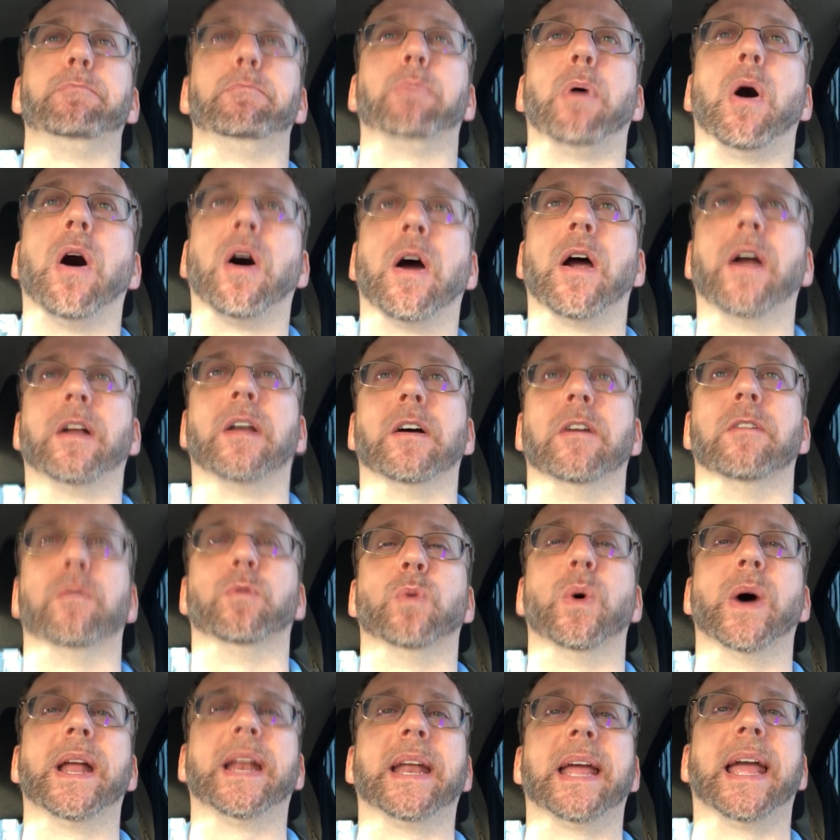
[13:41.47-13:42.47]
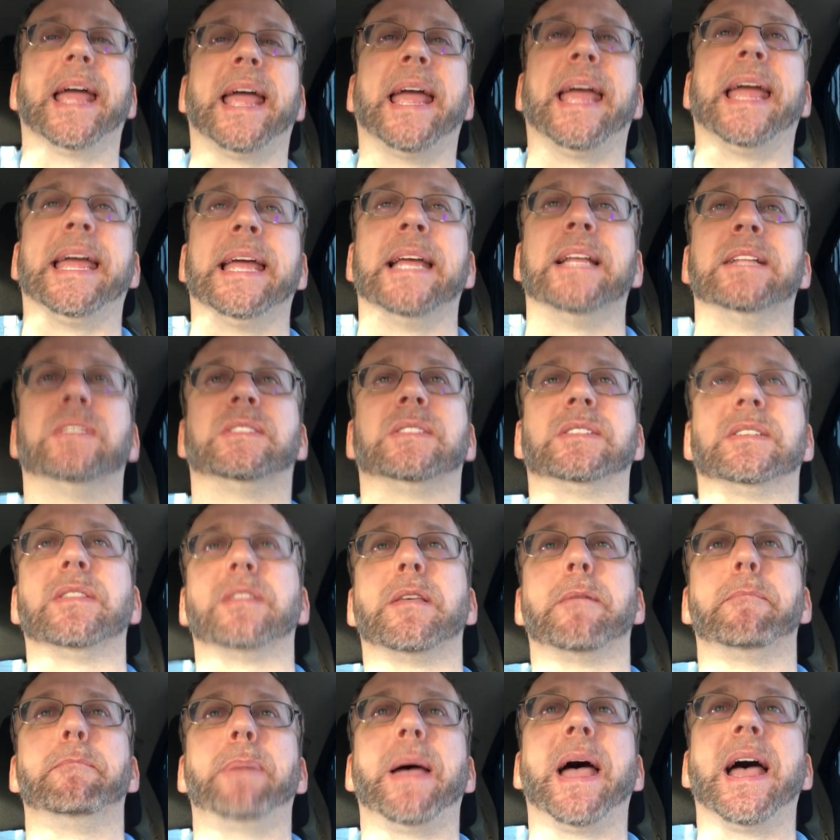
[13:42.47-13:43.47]
part of what aids
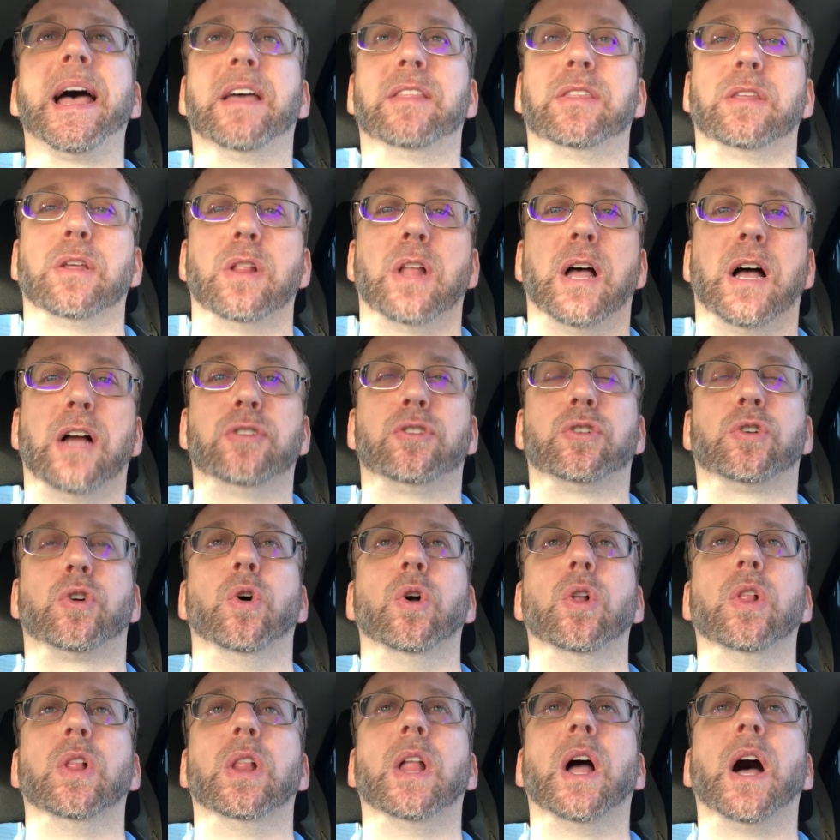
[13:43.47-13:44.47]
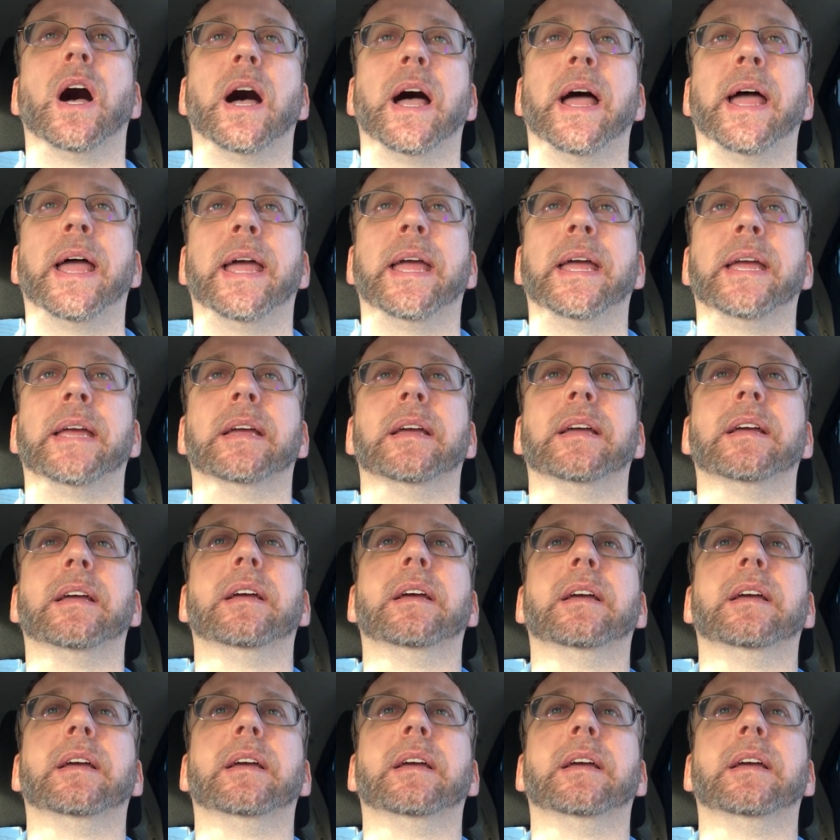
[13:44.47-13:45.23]
the pathological lying,